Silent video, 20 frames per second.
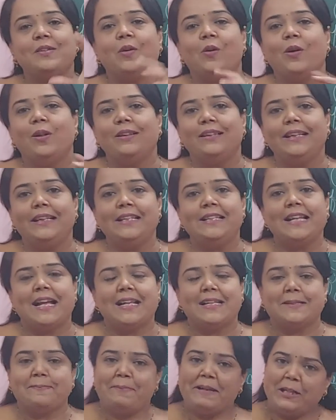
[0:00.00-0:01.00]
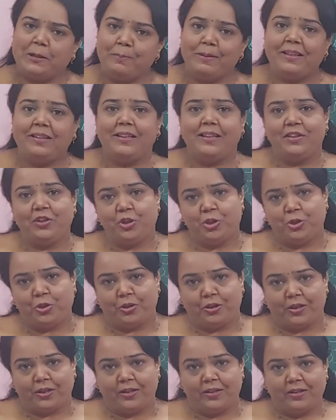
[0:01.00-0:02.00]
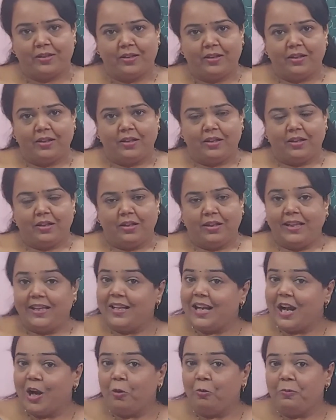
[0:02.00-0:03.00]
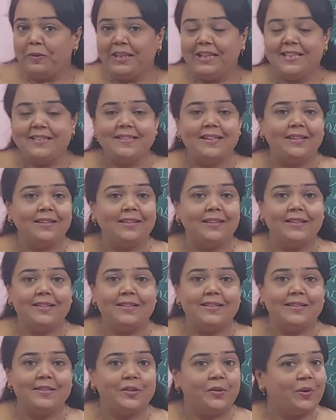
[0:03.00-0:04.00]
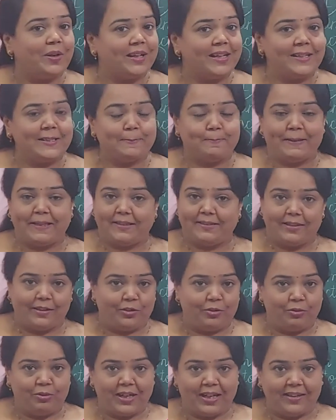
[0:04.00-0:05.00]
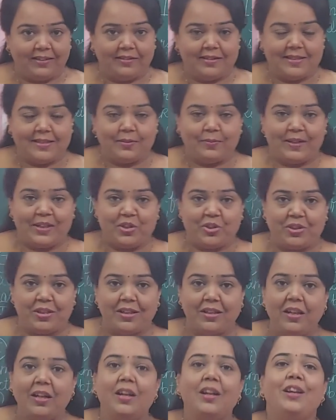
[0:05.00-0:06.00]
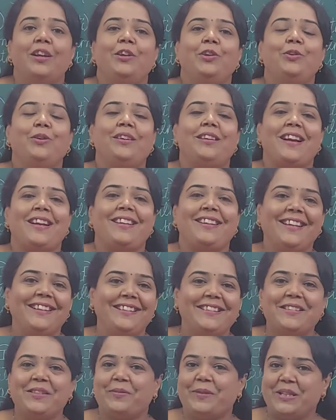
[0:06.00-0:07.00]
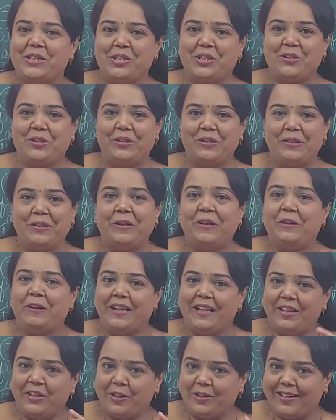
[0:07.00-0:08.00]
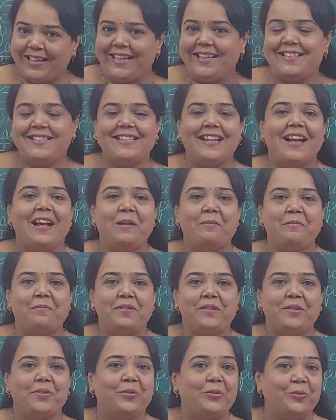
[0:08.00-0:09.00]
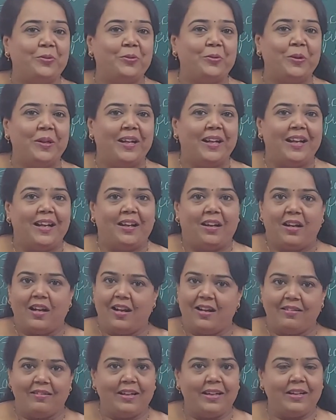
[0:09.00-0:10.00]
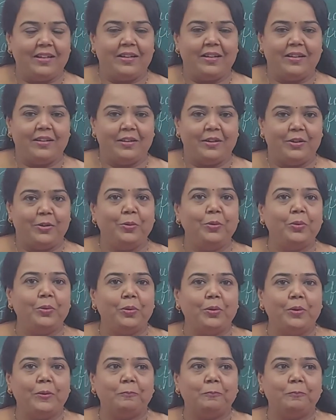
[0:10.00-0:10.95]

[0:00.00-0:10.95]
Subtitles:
all these aspects, but in short, in how many sentences you are expected to write this question? You are writing this question in your exam. So 100 to